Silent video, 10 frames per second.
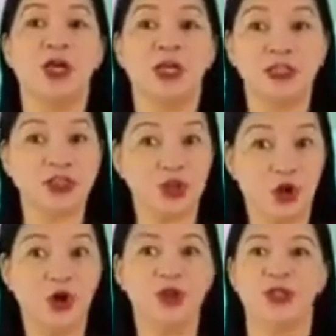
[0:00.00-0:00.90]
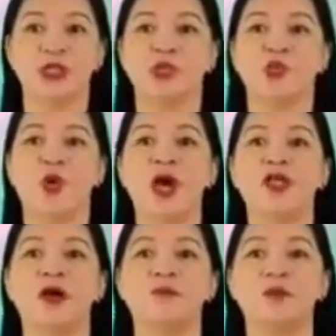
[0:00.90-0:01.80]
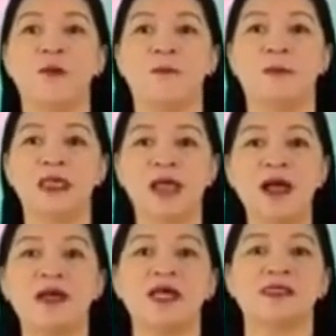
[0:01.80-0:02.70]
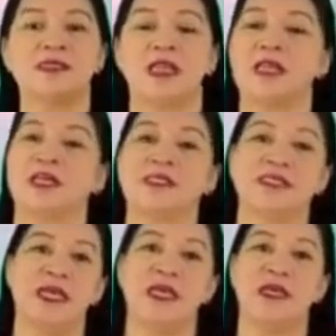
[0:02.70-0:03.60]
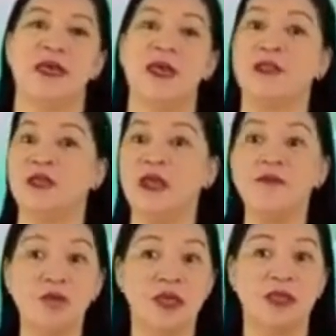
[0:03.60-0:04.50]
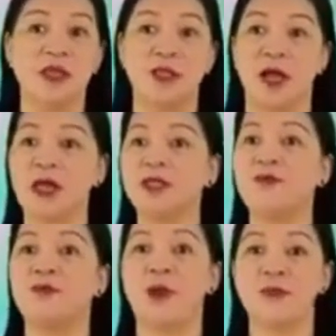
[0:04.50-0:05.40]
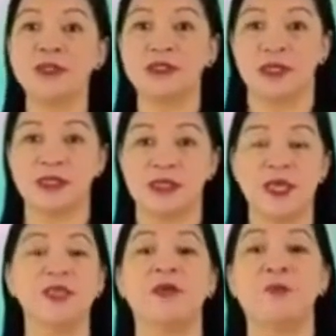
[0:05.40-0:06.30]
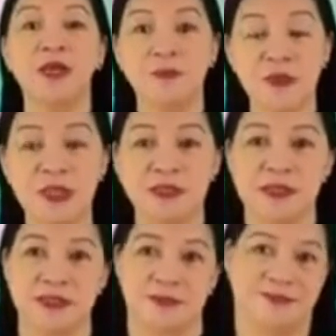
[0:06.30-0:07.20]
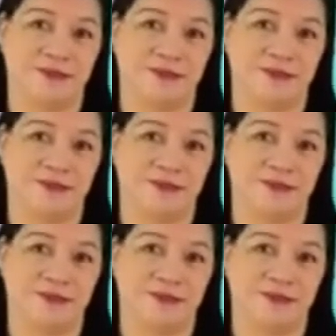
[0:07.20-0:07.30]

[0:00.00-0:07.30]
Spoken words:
Lechon is one of the Batangas delicacy and even in other provinces in the Philippines.